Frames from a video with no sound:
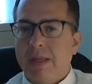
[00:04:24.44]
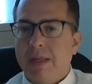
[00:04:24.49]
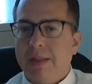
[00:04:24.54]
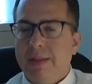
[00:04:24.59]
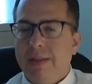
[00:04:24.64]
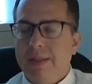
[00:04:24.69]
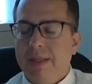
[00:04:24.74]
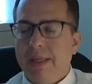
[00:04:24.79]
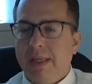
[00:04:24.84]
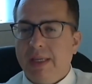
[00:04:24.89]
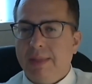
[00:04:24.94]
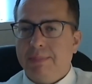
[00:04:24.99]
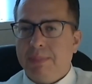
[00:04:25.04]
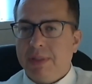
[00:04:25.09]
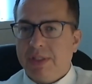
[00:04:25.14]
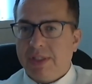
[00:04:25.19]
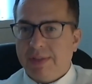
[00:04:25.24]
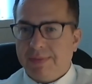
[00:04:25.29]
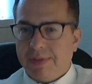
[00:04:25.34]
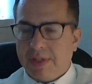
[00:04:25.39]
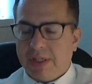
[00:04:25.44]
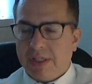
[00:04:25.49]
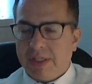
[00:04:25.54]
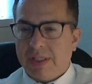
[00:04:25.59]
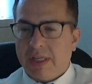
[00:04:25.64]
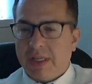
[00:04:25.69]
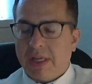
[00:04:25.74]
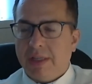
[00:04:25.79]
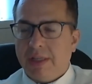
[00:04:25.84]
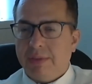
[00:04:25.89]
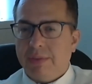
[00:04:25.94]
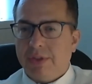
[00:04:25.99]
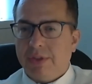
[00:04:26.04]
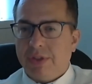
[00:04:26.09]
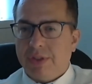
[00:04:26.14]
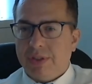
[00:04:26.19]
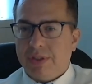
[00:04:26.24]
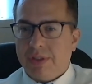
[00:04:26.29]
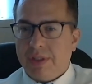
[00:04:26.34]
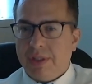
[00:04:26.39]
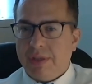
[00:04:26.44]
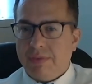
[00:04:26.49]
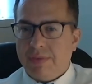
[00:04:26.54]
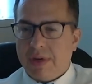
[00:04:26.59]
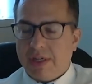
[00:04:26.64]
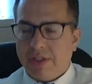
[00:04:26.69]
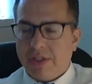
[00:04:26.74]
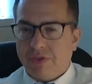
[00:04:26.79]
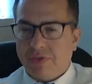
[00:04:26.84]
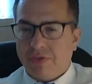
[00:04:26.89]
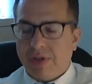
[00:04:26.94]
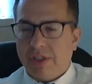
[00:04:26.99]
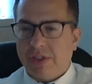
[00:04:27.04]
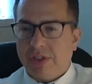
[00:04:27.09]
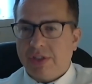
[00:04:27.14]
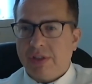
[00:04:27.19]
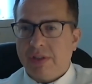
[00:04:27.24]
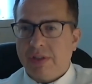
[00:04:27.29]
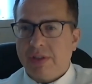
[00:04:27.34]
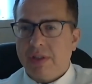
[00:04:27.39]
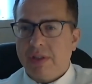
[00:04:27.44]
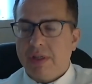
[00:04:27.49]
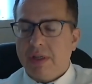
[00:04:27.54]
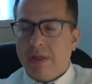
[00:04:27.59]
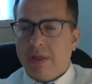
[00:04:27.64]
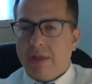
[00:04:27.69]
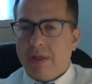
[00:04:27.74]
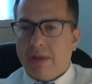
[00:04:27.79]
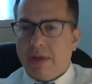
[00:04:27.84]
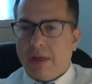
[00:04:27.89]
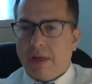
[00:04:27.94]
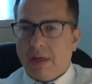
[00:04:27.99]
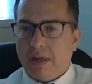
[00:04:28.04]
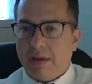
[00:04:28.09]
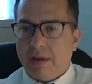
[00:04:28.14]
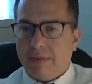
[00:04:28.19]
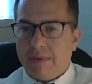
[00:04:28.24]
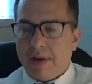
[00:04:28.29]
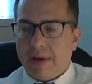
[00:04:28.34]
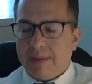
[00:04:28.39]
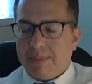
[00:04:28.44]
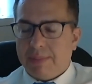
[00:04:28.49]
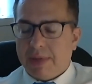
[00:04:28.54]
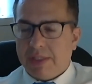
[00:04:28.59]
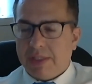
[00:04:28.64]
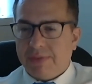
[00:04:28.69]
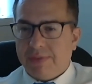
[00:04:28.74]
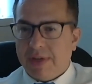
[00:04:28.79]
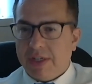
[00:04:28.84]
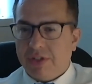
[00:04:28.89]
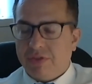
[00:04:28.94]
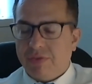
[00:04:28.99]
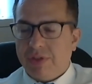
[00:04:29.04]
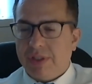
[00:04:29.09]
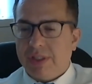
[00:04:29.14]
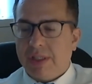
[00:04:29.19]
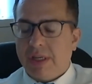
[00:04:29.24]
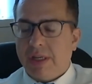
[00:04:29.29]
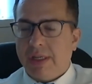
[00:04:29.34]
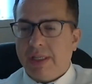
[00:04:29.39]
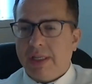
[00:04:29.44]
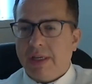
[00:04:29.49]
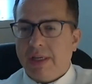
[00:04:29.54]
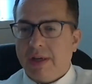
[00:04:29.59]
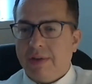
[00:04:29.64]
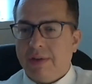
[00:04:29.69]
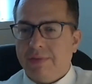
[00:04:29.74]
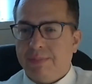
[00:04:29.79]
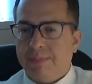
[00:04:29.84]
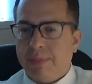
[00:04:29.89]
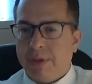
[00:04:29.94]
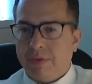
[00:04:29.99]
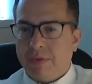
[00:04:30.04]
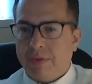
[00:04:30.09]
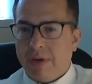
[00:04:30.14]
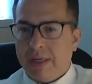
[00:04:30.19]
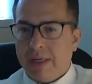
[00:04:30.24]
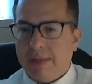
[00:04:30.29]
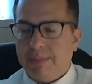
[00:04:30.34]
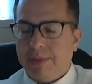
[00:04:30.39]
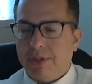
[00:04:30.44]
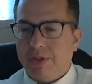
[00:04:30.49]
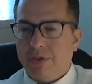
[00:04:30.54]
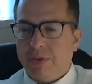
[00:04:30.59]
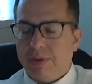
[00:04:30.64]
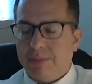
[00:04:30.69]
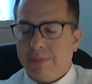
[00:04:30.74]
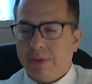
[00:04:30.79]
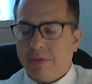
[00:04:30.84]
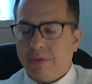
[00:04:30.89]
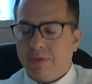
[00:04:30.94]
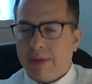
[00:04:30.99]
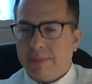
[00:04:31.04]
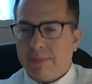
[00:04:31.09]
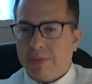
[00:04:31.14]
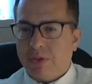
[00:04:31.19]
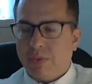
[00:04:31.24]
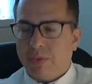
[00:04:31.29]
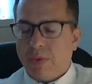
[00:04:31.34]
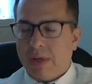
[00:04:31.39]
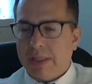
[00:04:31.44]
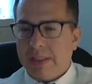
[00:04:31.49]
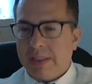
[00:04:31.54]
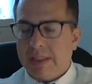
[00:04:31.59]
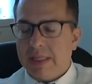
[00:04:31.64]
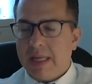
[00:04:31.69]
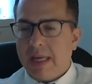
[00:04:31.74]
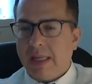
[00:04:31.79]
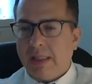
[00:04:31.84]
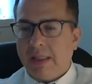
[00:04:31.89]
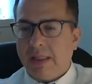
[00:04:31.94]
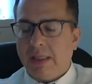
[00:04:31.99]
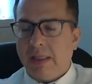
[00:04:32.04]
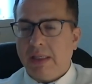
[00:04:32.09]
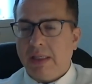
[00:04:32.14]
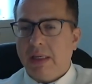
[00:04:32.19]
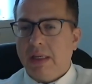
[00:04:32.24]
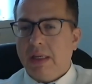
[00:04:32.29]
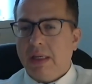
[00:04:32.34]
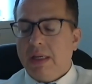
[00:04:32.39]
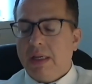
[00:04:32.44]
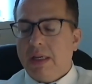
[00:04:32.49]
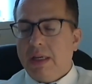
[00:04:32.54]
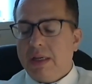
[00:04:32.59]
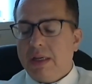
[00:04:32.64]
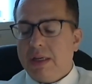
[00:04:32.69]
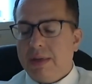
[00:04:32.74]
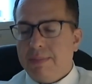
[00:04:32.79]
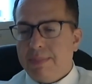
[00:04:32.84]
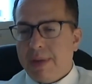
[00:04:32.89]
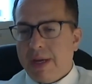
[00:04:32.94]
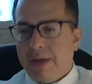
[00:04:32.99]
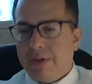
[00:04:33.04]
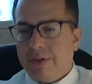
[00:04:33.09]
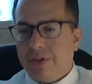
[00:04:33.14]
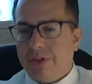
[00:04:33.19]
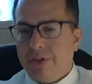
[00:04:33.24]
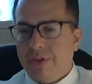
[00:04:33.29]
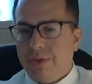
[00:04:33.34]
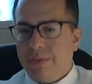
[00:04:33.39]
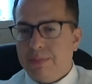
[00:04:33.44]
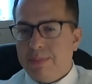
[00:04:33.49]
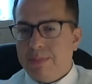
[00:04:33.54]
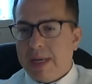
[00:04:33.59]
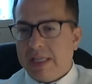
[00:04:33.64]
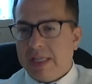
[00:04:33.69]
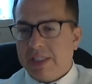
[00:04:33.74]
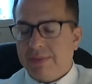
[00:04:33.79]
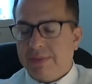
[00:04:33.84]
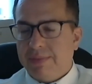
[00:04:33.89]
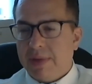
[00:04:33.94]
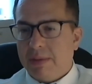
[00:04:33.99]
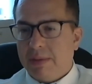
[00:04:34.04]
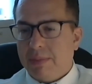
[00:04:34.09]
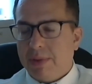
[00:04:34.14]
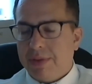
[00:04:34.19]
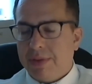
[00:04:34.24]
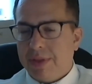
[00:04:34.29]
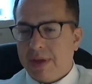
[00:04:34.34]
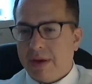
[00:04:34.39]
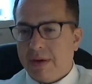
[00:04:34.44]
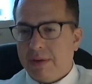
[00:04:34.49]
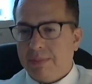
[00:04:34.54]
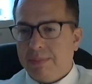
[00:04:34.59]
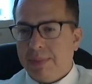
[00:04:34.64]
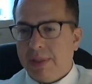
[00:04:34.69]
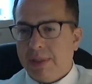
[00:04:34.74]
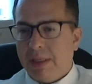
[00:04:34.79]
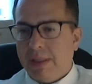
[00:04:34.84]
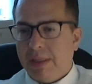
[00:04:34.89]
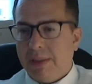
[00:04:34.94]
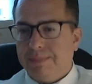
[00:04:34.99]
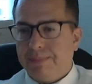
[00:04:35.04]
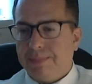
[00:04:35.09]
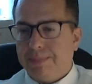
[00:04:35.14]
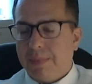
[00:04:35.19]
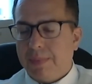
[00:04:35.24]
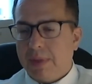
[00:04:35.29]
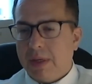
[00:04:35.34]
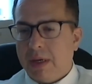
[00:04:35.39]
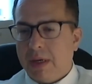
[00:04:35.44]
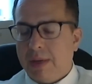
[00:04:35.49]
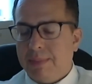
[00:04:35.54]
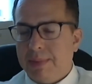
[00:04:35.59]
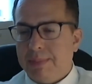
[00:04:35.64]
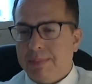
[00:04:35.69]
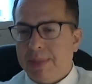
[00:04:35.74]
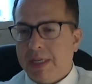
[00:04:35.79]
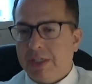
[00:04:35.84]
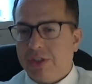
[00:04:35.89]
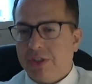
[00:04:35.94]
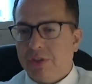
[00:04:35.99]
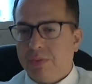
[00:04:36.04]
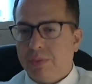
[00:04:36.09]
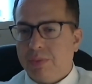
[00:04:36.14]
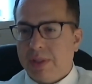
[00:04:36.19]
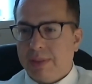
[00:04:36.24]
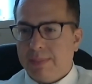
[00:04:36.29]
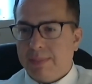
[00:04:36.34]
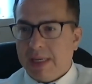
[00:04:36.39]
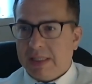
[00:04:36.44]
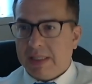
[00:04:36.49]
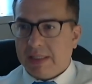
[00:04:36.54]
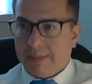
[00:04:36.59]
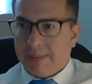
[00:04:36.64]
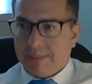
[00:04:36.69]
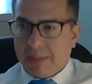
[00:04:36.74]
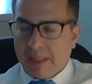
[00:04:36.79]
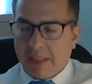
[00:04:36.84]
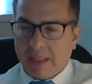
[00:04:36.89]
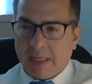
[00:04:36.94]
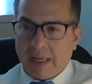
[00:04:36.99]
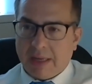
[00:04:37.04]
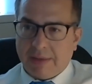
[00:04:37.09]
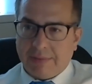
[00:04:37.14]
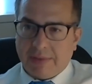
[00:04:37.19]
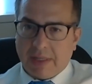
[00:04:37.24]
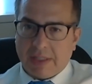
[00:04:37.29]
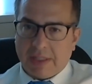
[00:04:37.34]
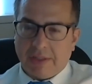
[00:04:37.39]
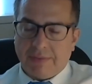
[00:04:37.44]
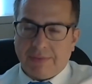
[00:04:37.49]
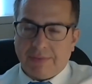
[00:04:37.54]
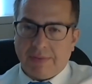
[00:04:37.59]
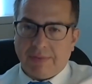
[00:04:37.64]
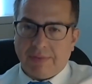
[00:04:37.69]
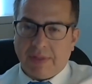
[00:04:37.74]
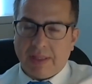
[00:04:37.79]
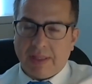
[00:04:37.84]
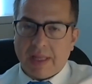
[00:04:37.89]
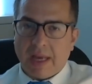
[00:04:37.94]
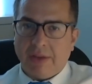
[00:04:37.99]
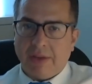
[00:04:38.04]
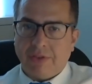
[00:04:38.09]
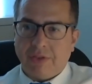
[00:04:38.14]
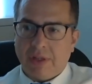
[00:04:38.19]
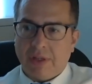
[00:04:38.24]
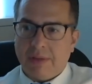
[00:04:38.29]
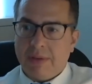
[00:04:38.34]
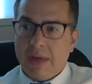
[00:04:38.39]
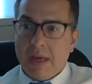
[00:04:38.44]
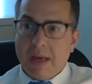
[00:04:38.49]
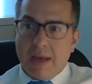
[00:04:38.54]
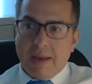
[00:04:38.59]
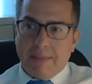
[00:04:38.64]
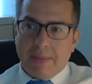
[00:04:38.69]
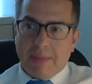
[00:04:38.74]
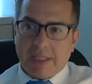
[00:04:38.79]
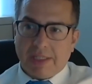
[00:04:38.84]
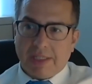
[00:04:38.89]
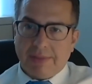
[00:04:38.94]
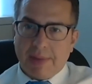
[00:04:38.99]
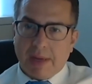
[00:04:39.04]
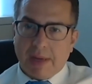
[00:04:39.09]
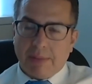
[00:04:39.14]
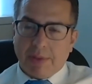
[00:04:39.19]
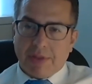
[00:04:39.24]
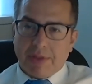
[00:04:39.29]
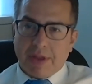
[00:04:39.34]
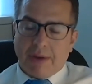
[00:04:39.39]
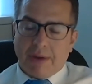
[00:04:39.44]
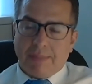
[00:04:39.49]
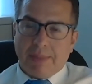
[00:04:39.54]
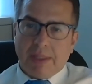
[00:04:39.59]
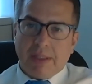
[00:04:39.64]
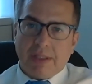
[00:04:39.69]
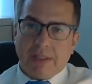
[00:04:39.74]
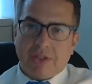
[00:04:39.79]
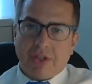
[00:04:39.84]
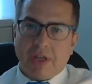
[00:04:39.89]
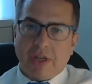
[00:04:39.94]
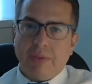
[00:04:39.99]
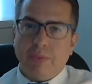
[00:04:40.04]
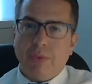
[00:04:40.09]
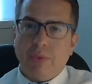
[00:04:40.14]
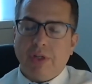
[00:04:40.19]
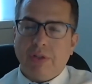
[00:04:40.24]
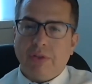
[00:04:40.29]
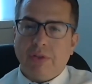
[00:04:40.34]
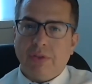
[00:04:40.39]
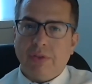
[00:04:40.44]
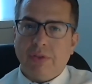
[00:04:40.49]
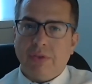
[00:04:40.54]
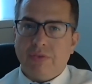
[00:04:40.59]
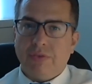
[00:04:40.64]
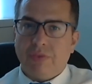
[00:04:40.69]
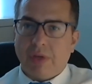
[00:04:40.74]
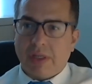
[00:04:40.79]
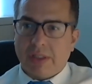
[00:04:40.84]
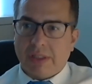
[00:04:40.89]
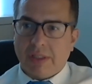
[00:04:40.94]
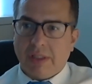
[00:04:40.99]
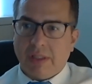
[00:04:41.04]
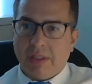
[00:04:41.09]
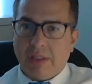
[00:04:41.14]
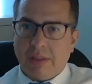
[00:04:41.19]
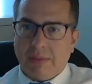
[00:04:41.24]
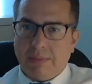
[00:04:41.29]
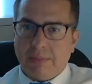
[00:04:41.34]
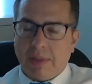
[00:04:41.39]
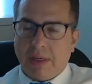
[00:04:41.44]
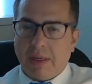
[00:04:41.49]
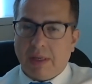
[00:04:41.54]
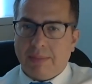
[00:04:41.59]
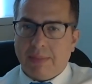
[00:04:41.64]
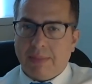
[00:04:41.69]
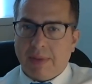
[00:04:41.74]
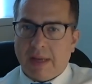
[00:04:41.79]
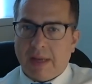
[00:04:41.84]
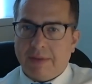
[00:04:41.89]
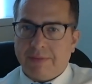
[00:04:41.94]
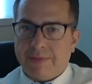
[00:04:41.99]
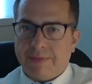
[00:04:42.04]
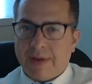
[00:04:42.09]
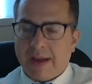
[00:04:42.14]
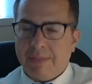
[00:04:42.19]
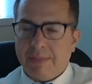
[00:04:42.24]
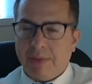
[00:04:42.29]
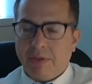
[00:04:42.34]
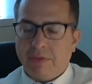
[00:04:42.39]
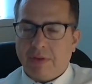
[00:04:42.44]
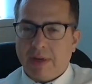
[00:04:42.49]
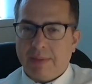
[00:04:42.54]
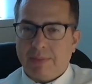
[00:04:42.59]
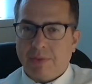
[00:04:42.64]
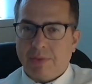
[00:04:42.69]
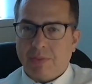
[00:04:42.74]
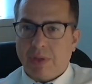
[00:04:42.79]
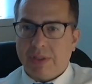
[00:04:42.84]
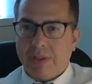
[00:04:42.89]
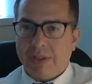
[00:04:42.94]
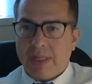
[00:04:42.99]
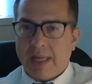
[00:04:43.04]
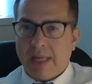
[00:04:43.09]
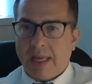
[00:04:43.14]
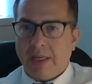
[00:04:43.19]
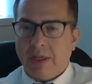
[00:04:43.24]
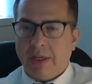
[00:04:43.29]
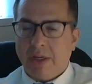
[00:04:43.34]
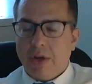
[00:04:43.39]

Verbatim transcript: the Pacifica study, which is the registration uh, randomized phase three study of pacritinib at 200 milligrams twice daily compared to best available therapy um, in patients with a baseline platelet count of less than 50,000. best available therapy in the study would include ruxolitinib um, at 5 milligrams once day